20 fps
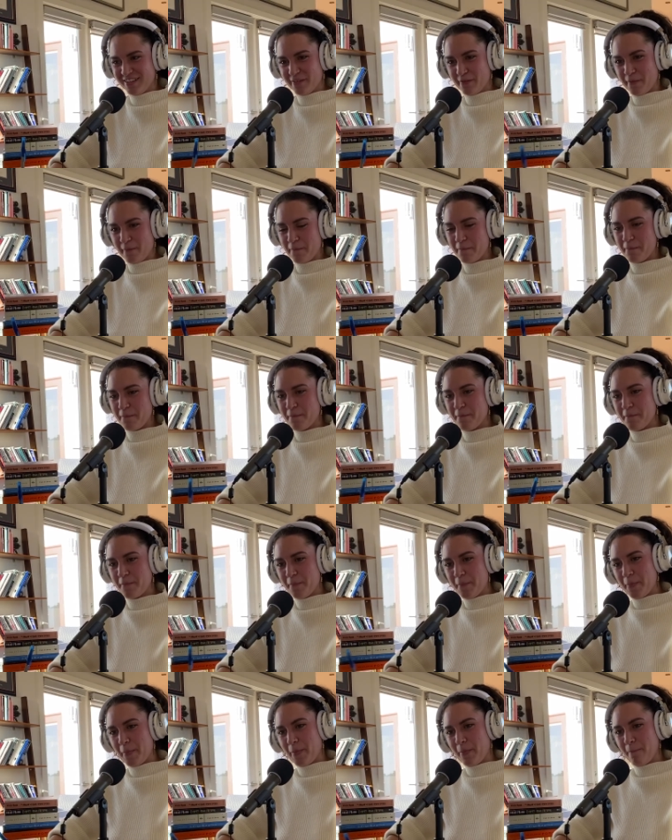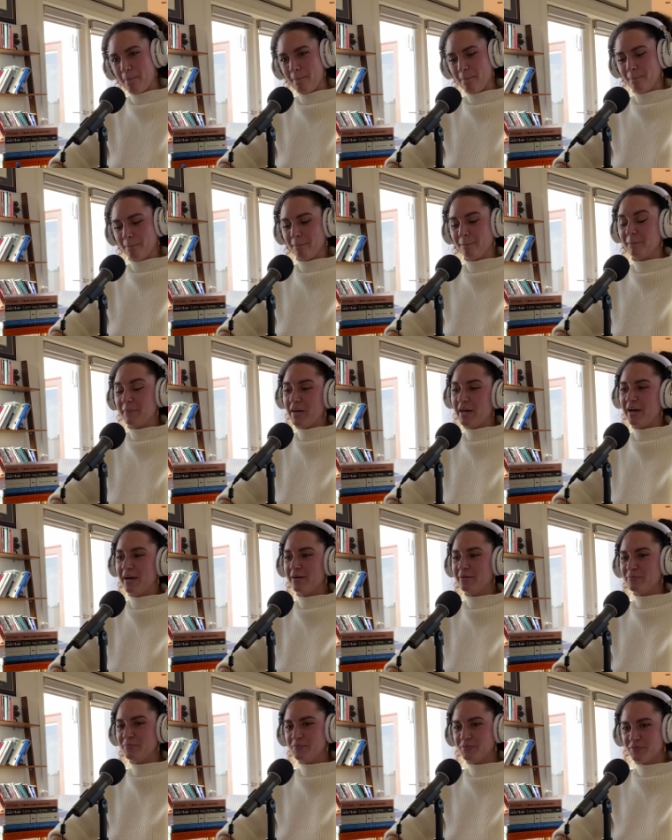business.
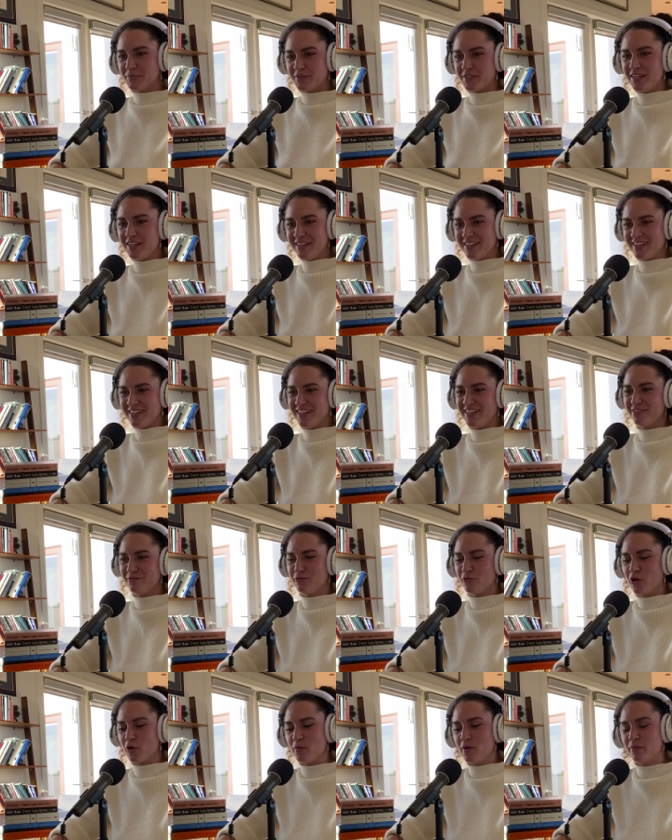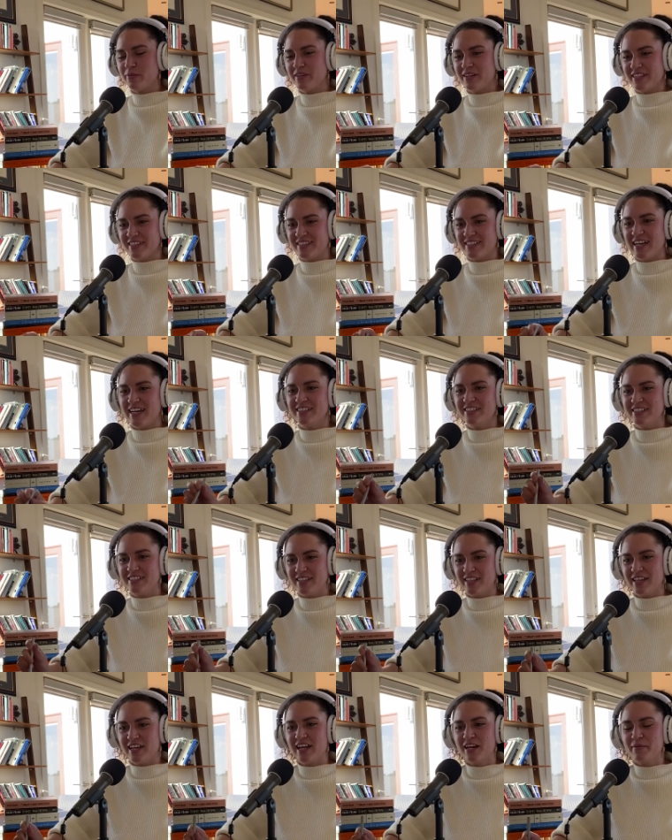Yeah. Warm up cassettes.
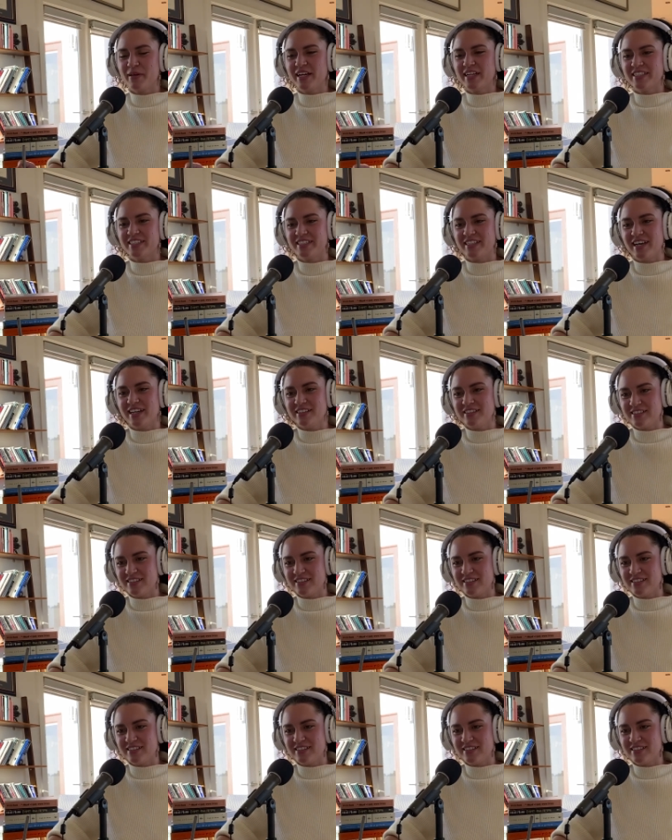They gotta be cassettes.